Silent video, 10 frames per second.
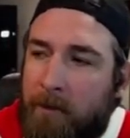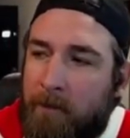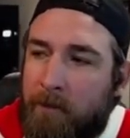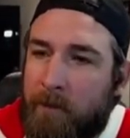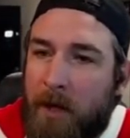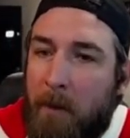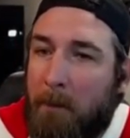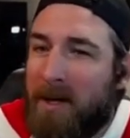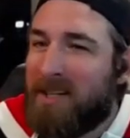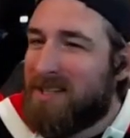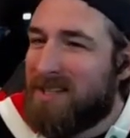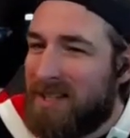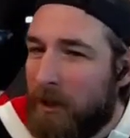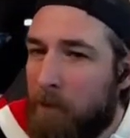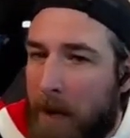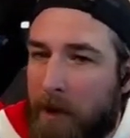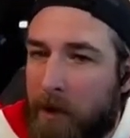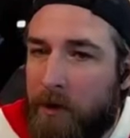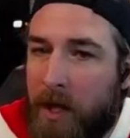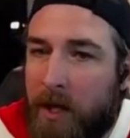yeah but it's still
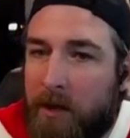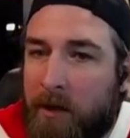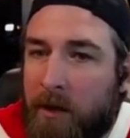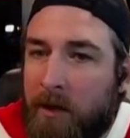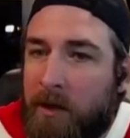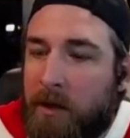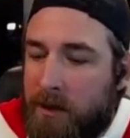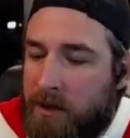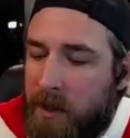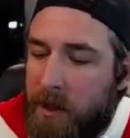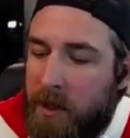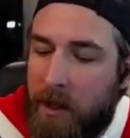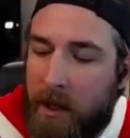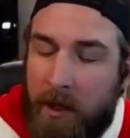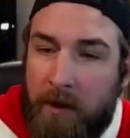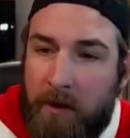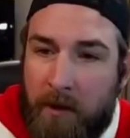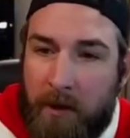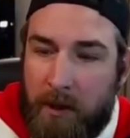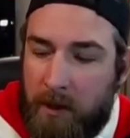better than sitting
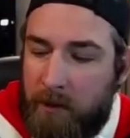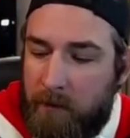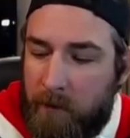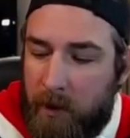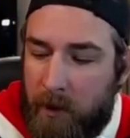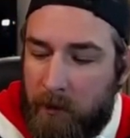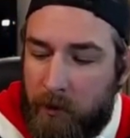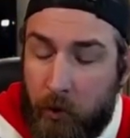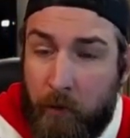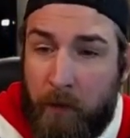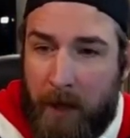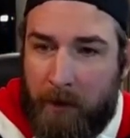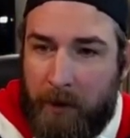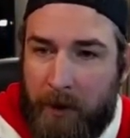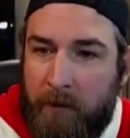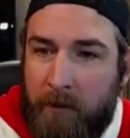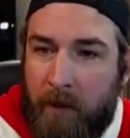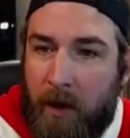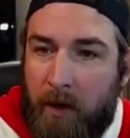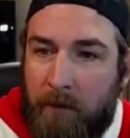in the uh, troop area
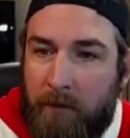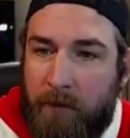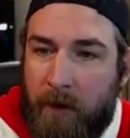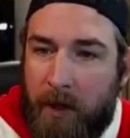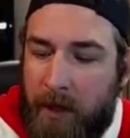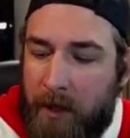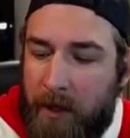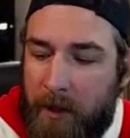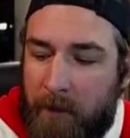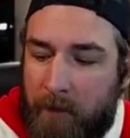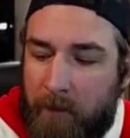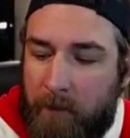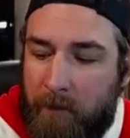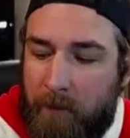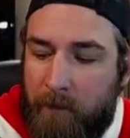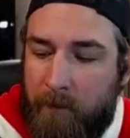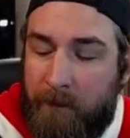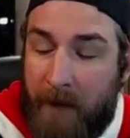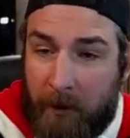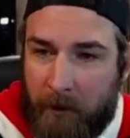of uh, a Valkyrie,
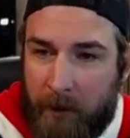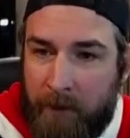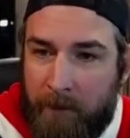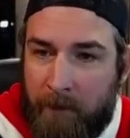Valkyrie,